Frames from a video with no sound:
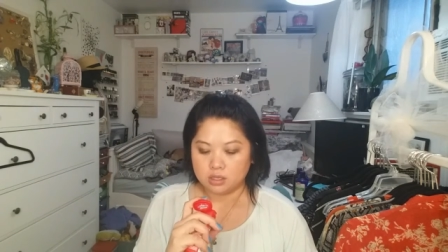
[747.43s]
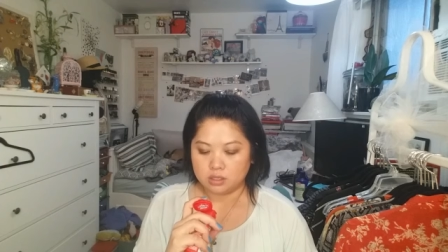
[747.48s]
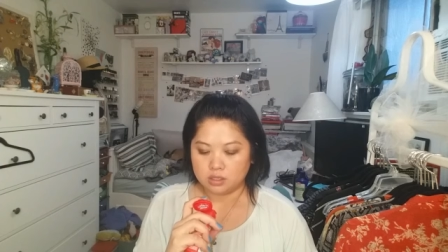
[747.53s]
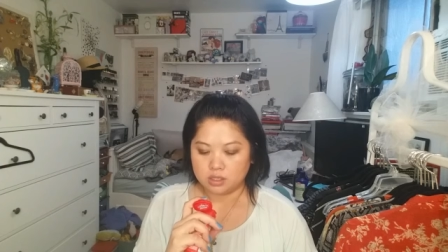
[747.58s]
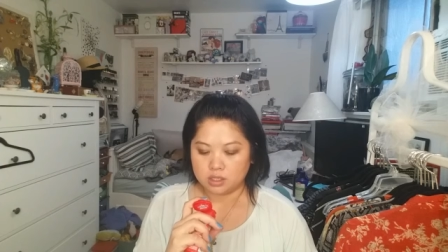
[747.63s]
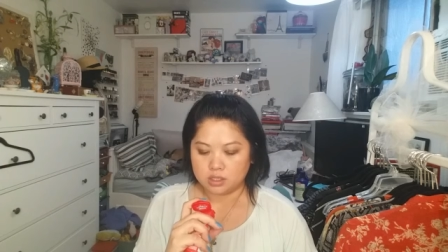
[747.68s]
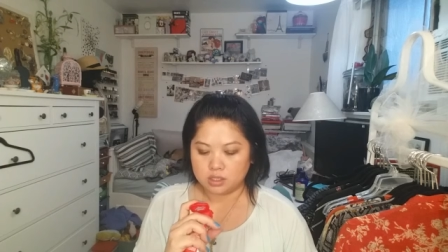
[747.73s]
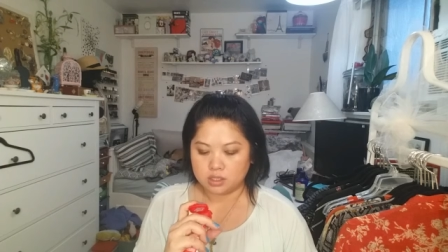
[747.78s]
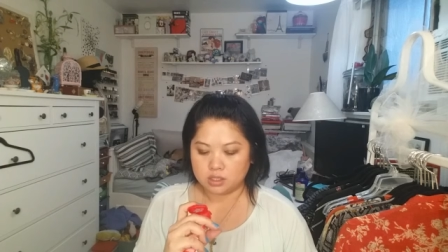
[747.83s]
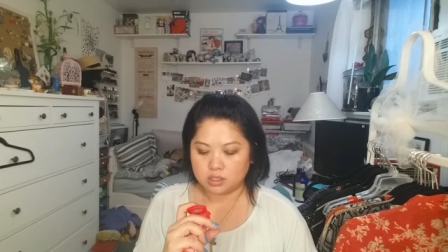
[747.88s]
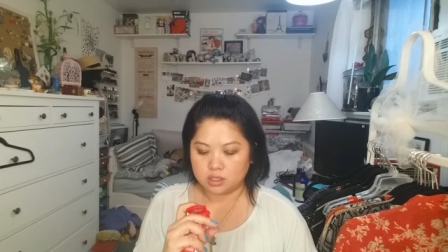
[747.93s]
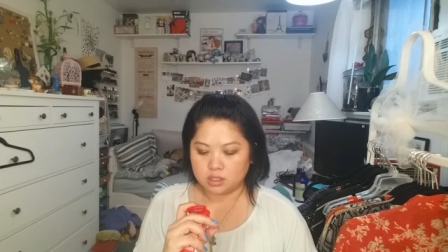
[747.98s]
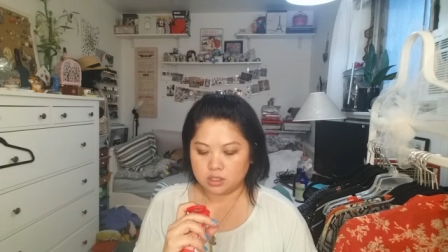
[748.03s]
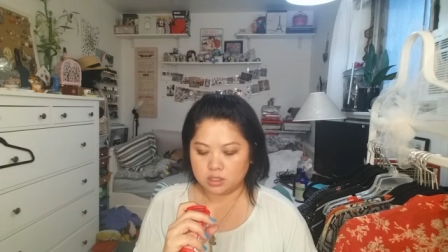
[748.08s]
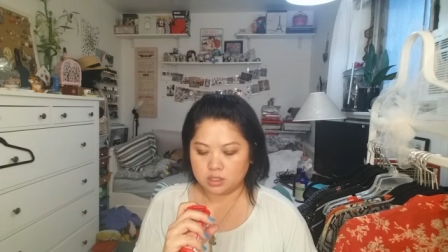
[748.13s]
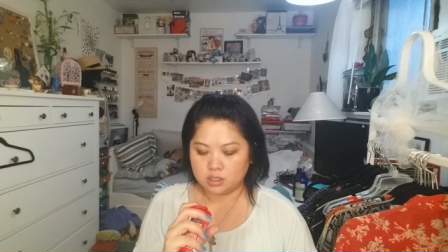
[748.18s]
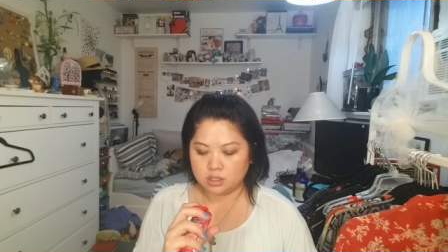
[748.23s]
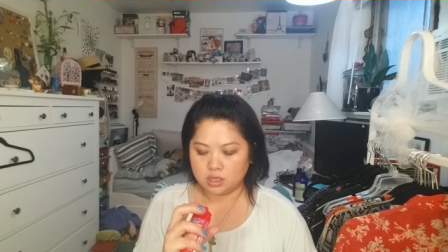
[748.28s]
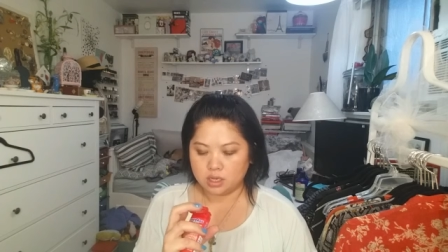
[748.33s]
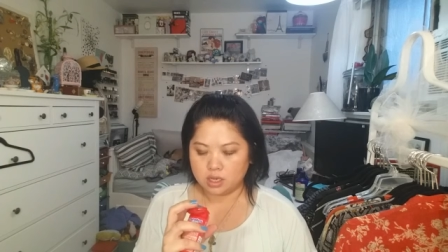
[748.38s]
let's
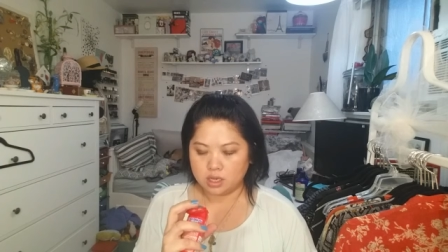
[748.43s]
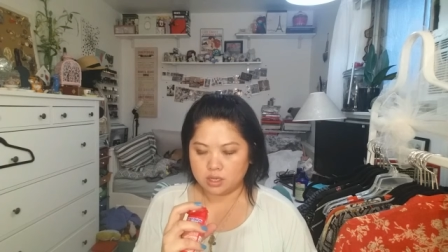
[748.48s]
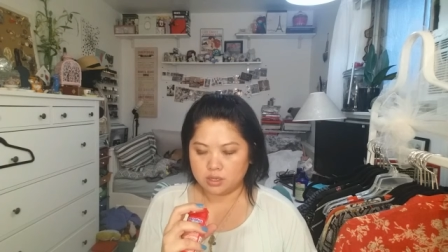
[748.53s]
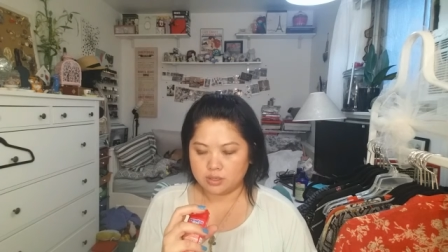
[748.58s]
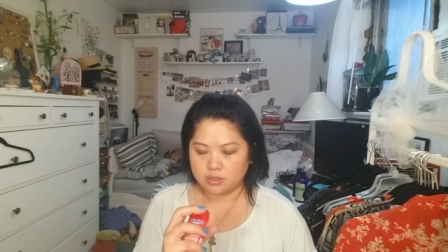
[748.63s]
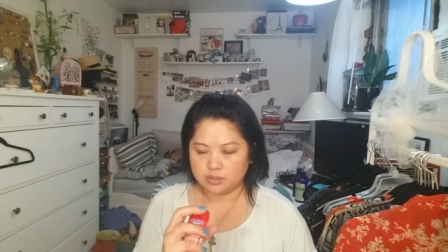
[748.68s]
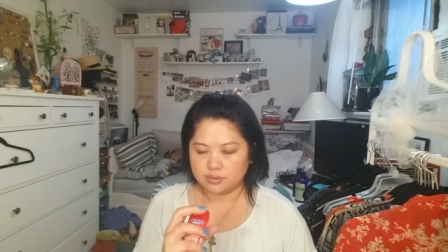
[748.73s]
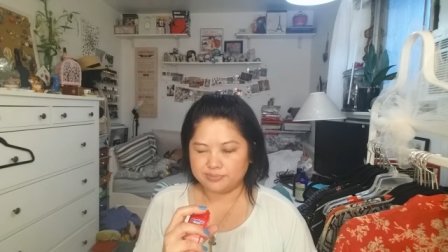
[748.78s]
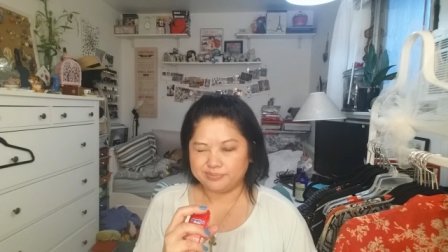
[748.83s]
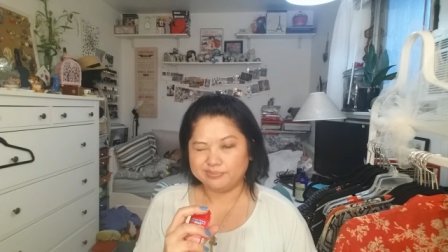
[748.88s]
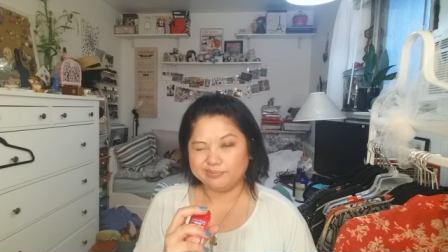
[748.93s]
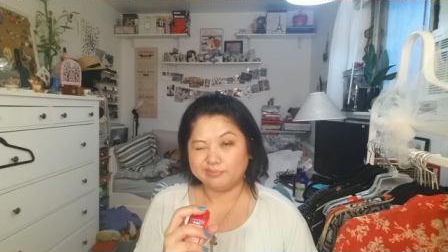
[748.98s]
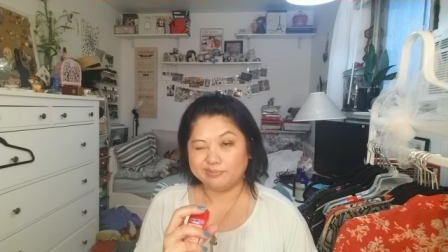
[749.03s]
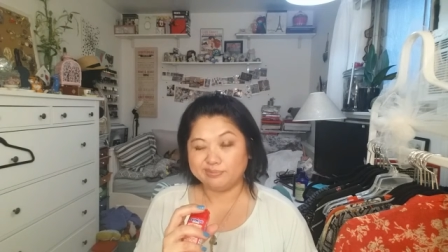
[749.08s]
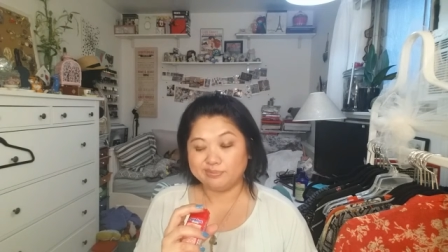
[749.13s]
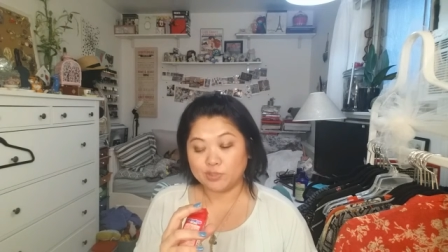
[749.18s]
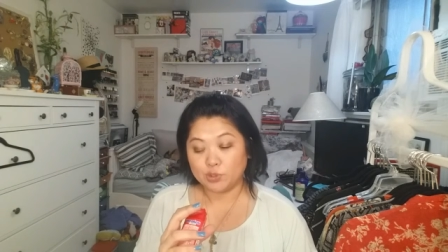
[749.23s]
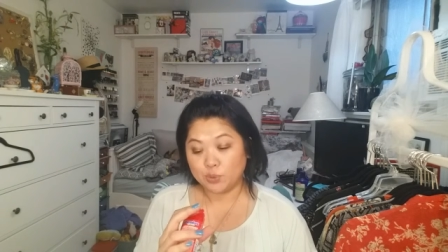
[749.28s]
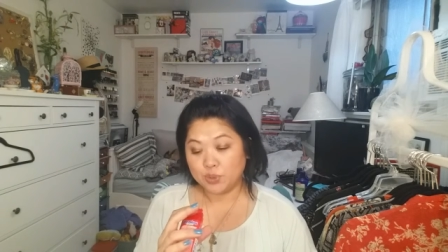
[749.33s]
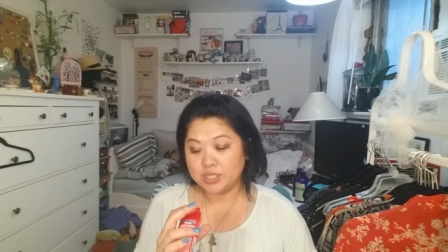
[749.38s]
see, uh,
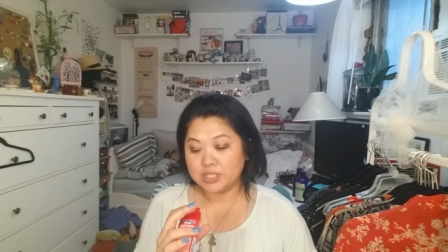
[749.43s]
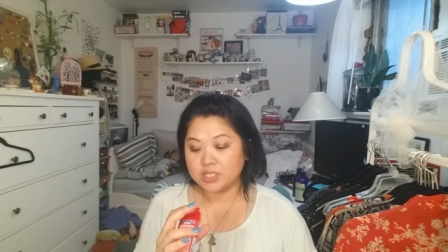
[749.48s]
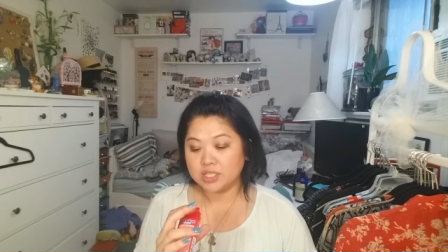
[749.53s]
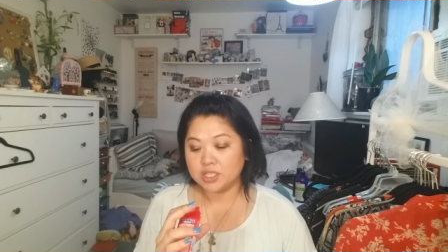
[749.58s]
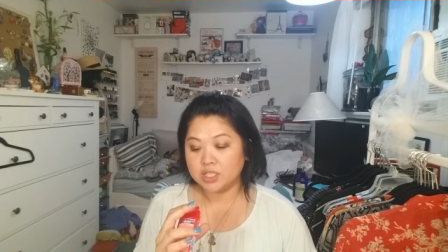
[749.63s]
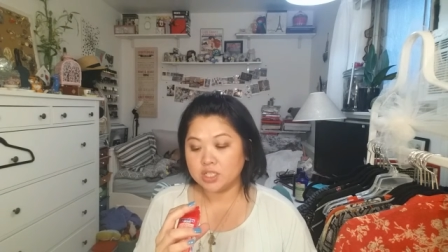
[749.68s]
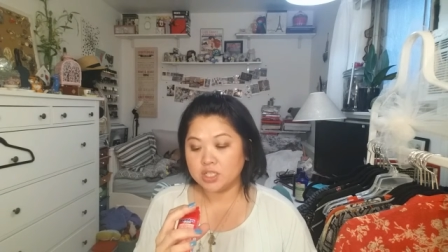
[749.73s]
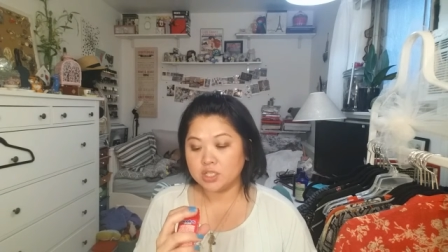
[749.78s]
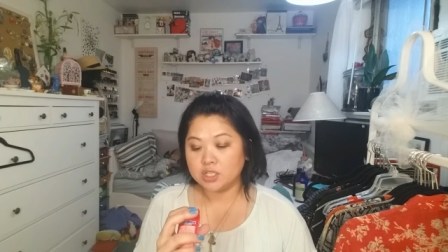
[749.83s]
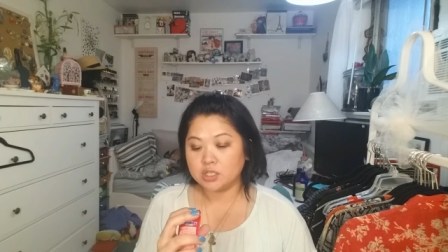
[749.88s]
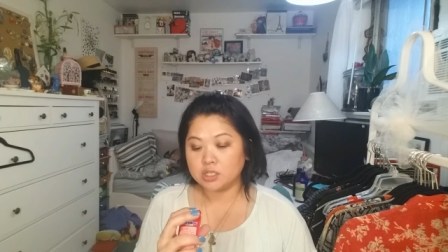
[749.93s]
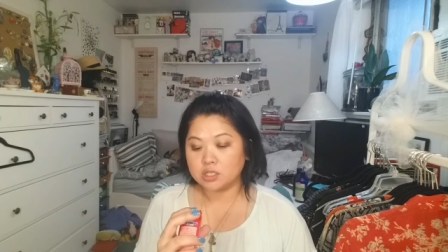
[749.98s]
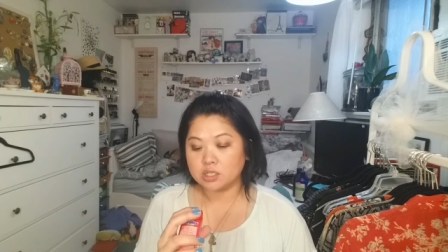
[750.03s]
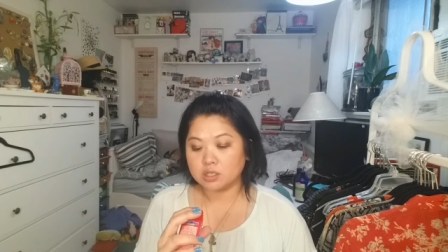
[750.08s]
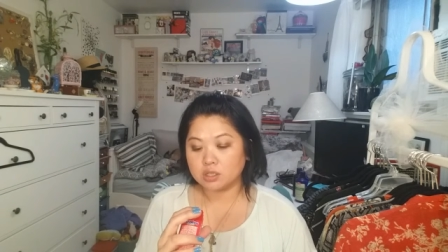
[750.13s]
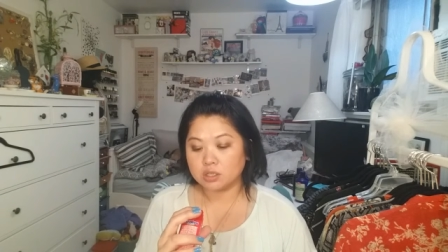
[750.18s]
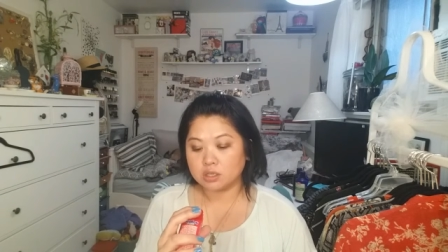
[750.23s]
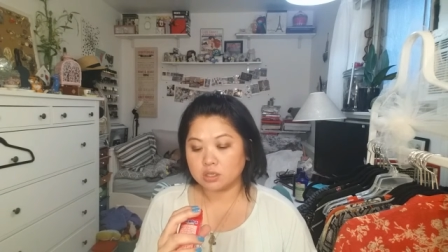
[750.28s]
tweezers,